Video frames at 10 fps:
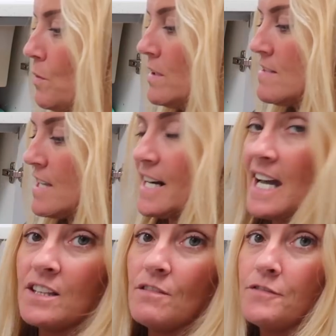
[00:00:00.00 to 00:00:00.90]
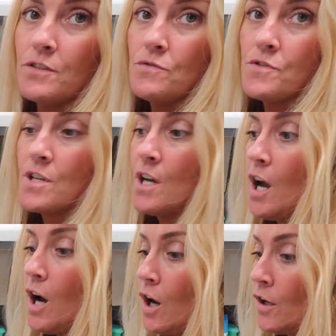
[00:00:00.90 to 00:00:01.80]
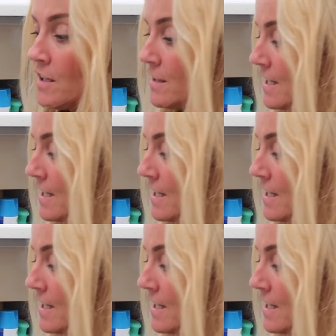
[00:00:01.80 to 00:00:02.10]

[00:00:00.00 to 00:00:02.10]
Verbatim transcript: The ones that are at the front are the